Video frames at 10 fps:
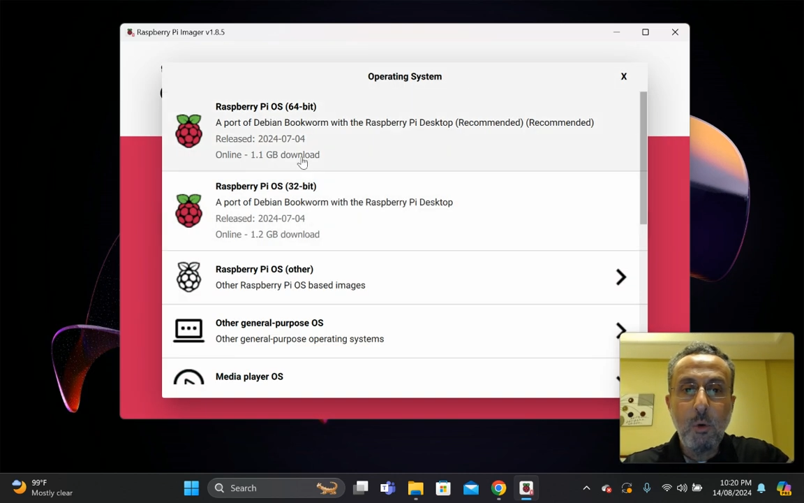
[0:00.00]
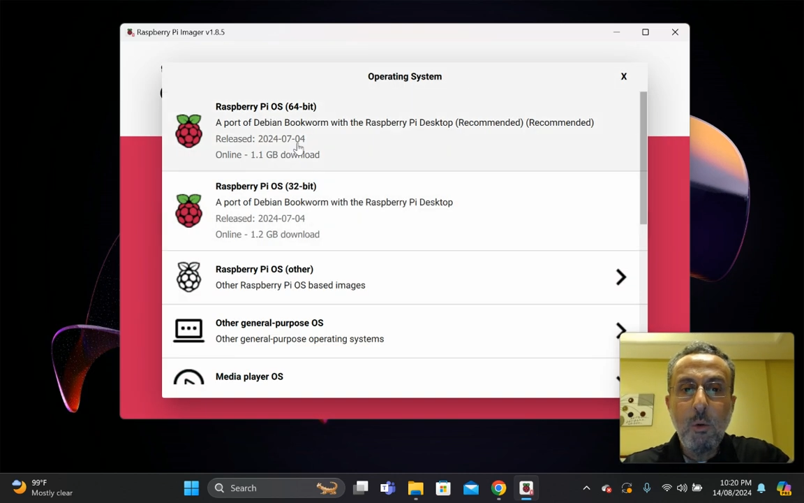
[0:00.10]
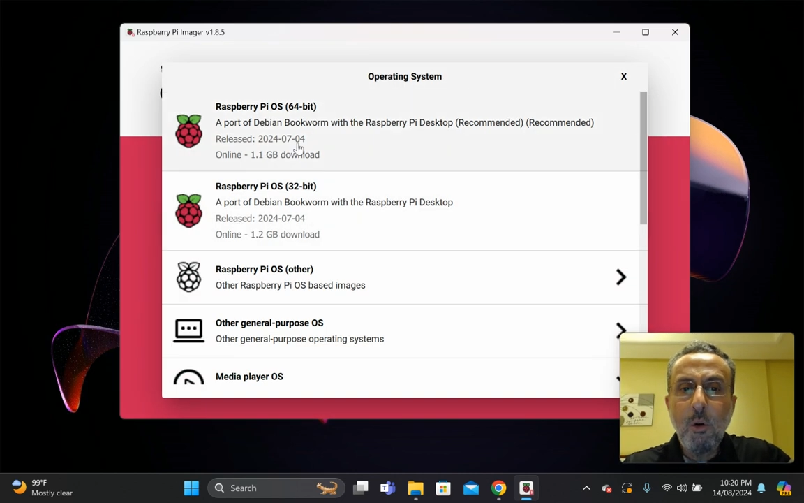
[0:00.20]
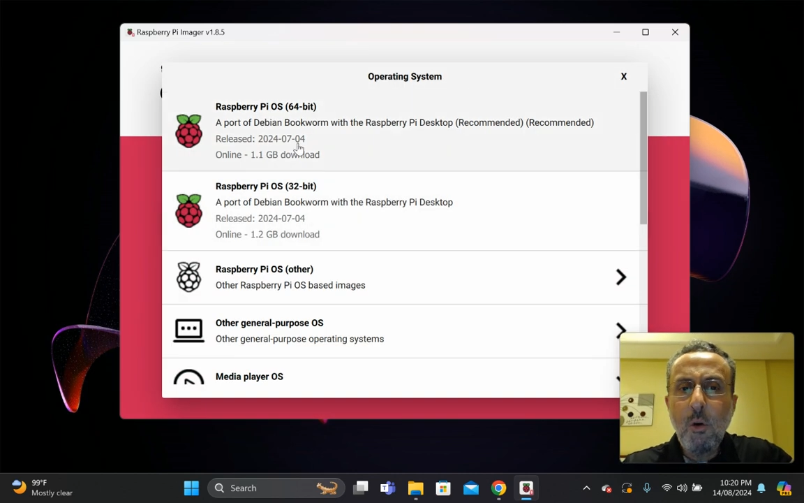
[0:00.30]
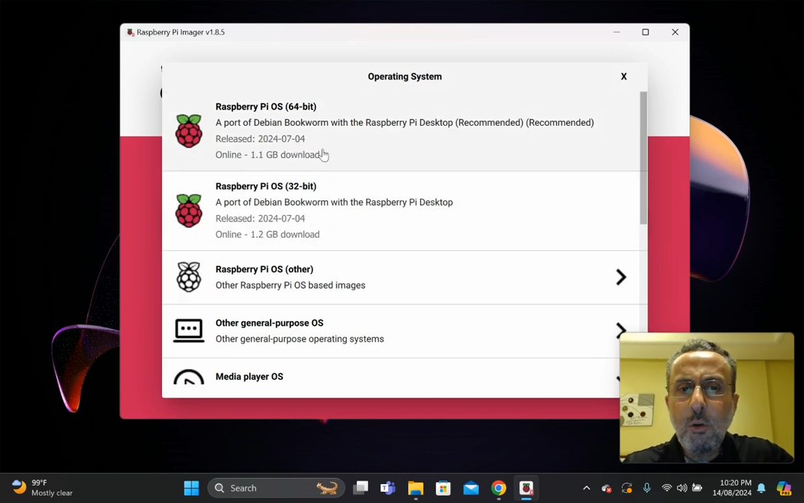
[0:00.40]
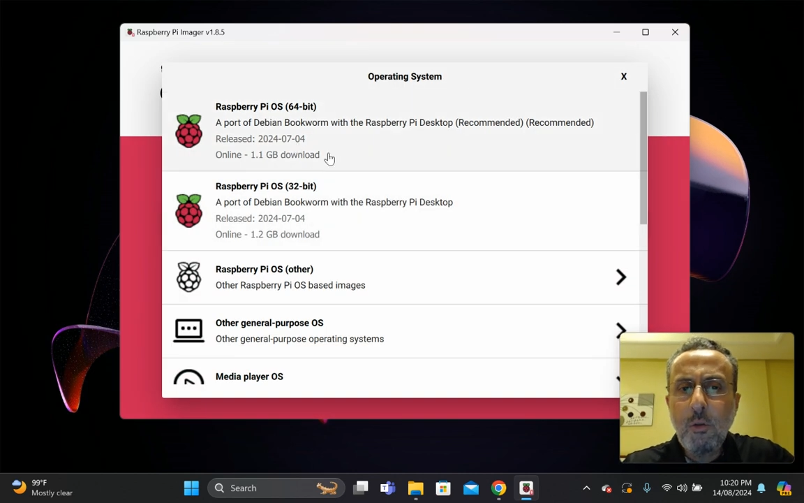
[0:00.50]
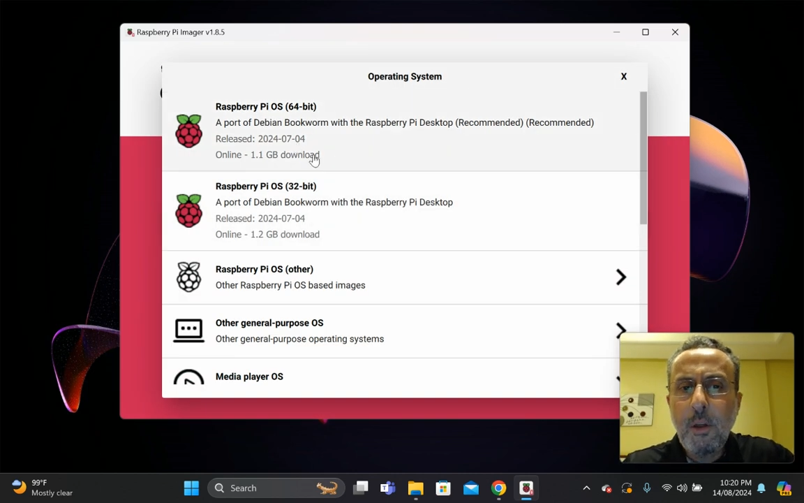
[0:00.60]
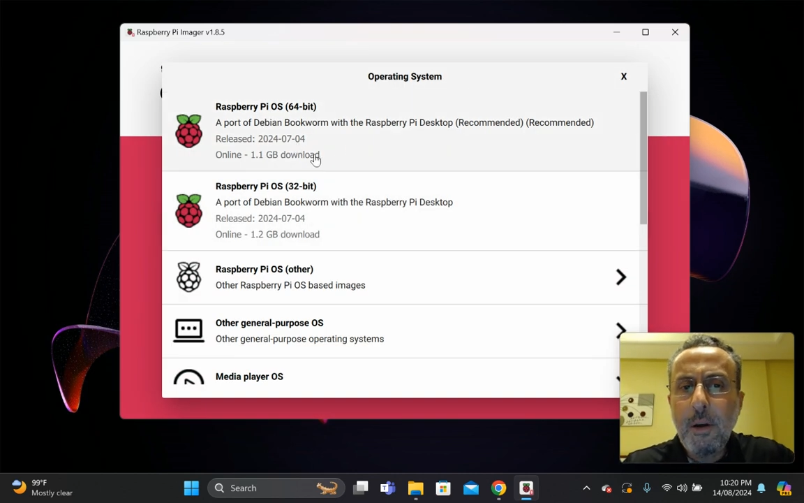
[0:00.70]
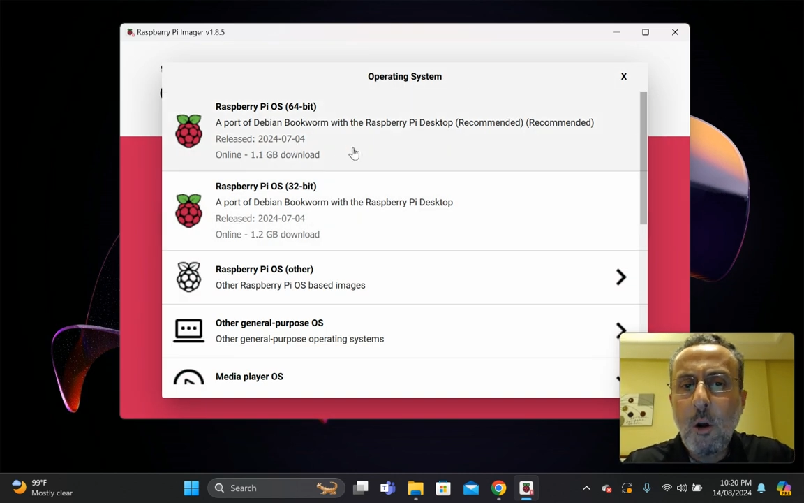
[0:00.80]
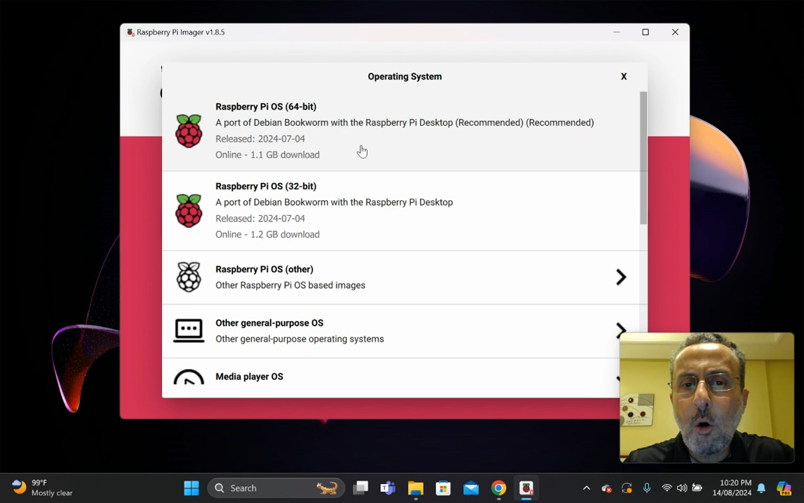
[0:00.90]
We will go to
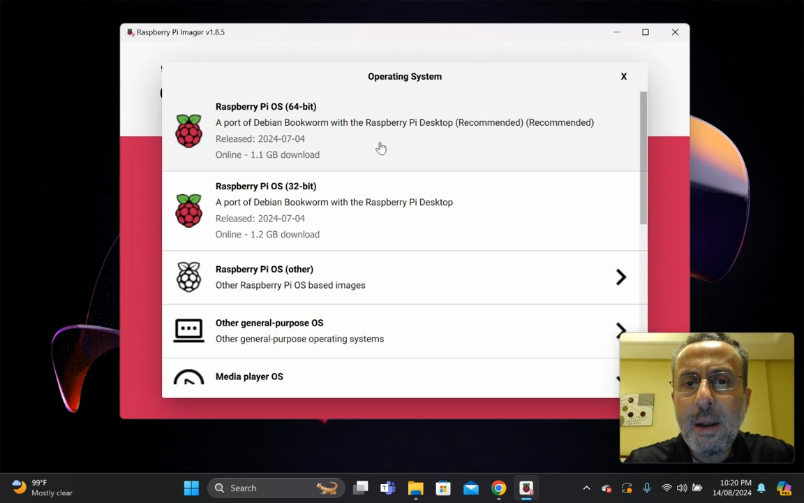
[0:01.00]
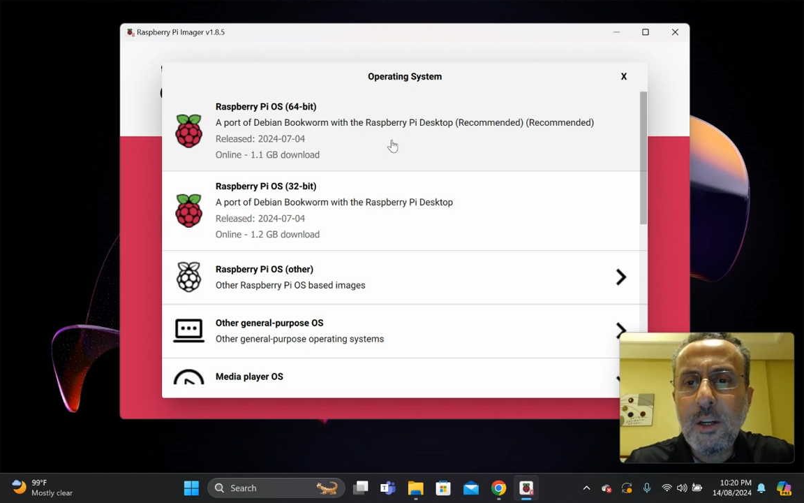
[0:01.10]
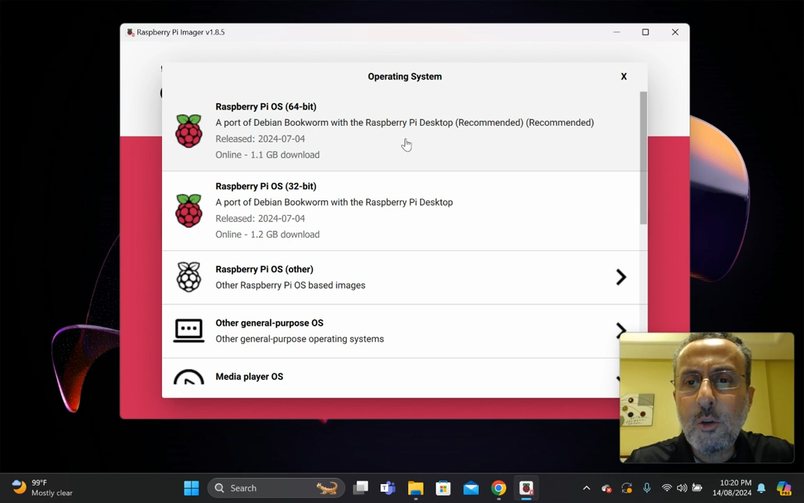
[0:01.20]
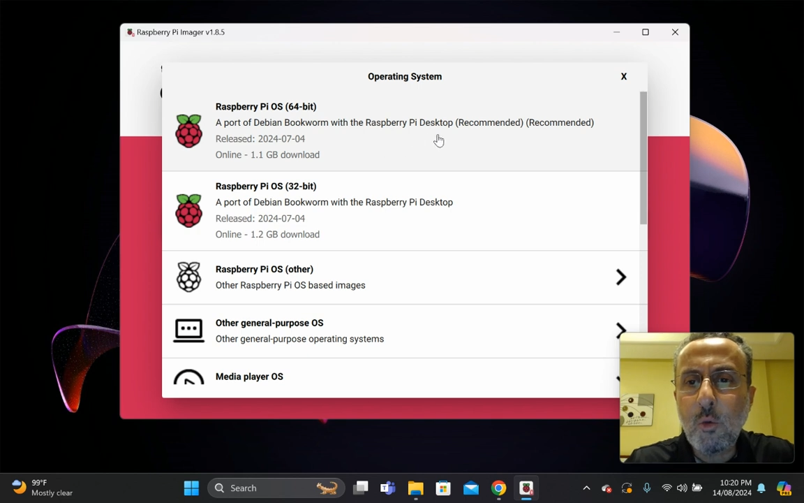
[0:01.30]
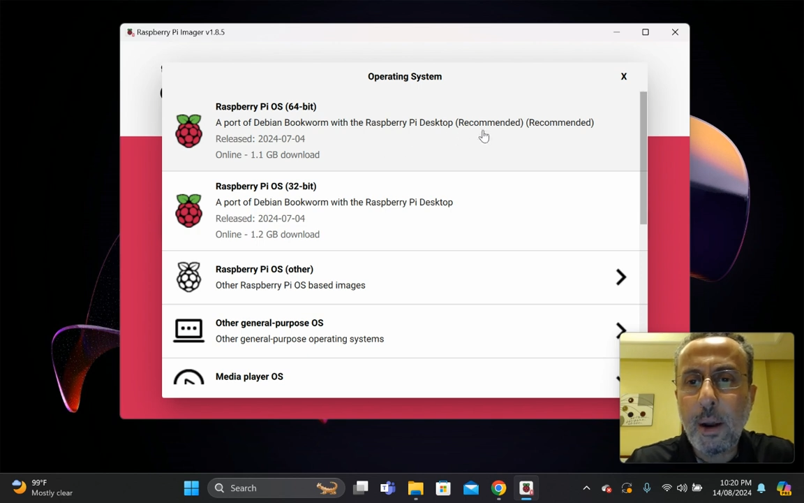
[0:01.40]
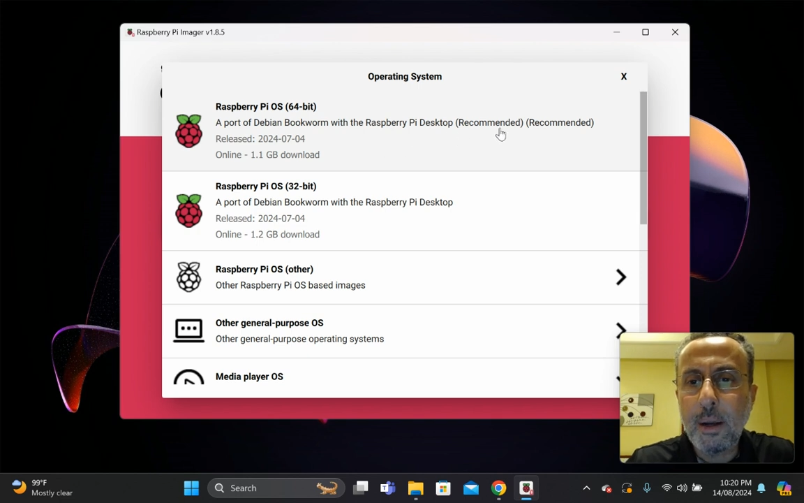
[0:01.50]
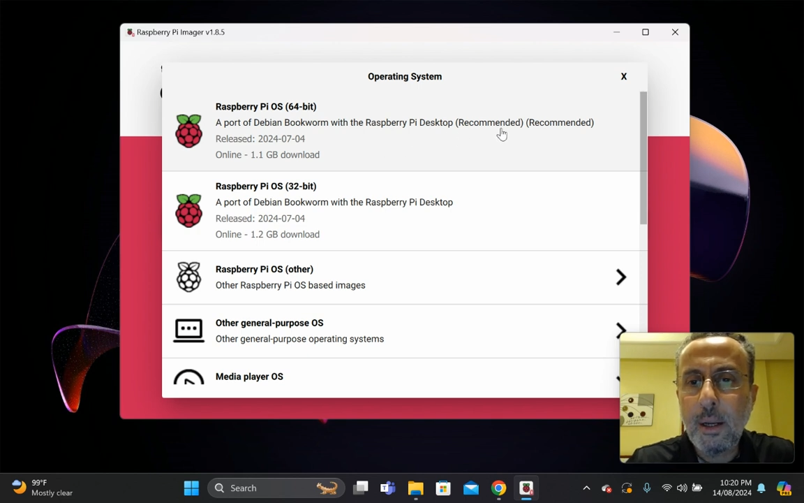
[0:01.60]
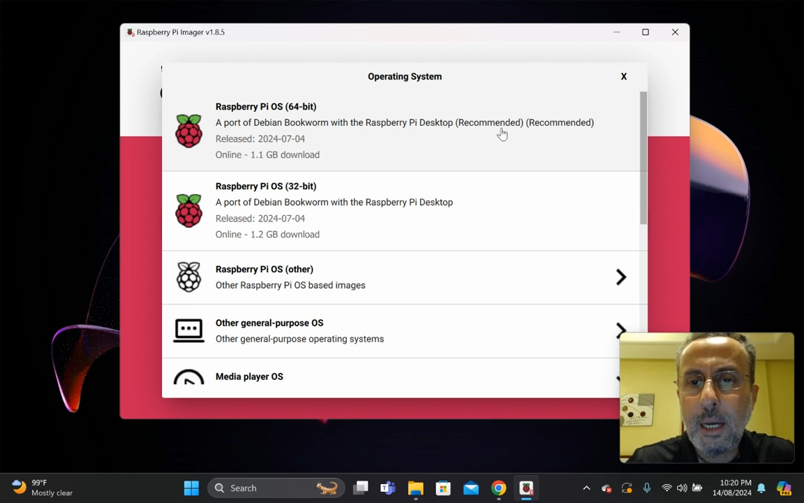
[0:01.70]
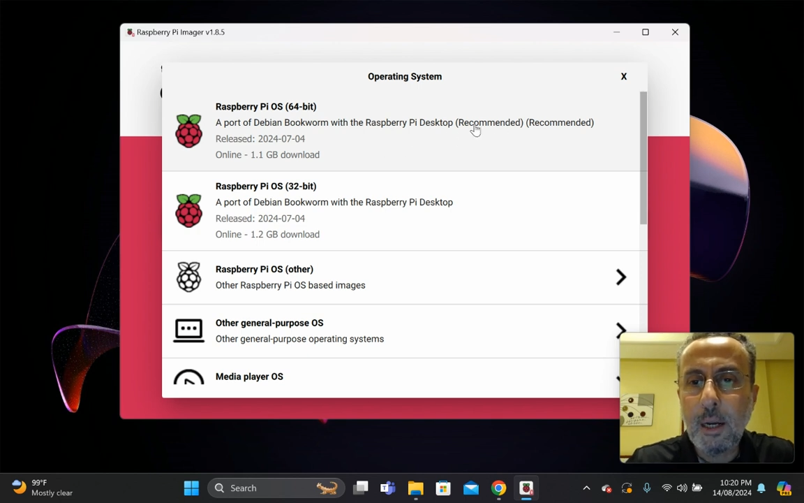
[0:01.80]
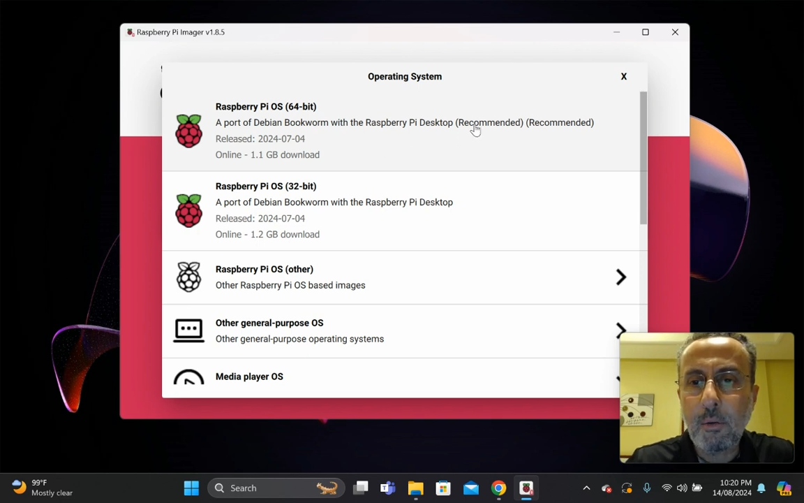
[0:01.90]
the recommended one
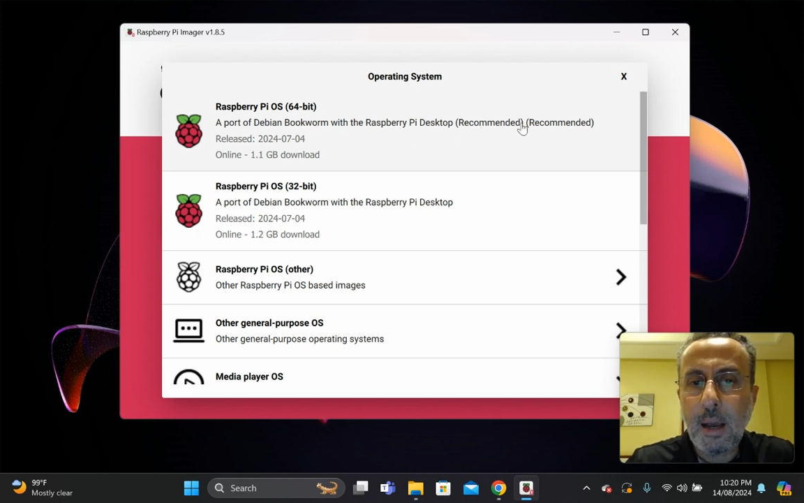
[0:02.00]
here.